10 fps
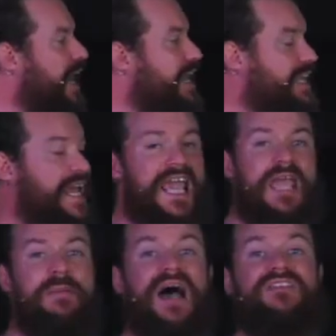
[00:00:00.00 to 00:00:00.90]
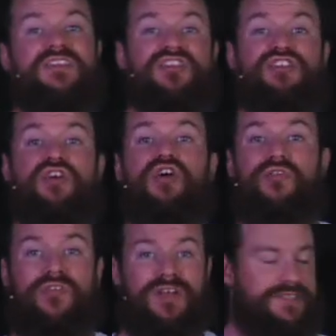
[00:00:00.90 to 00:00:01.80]
and he came as a
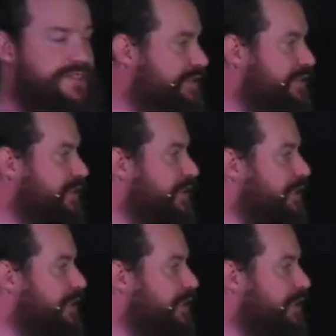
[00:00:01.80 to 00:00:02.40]
servant,